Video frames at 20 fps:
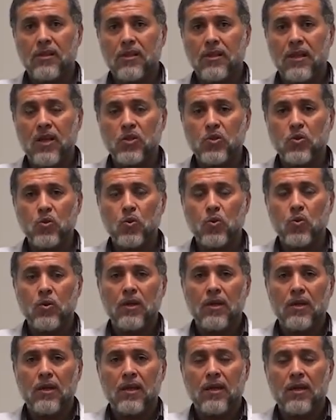There is
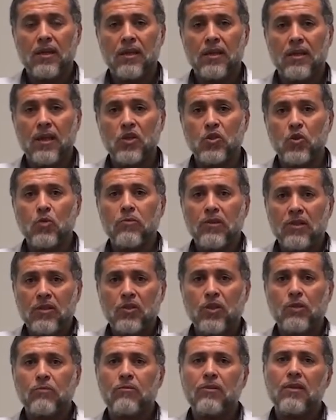no
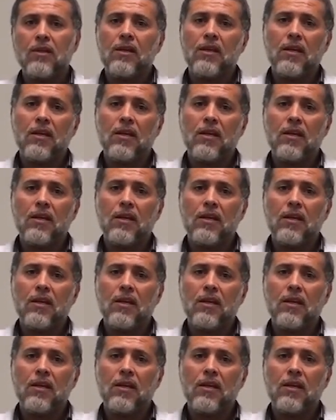medium,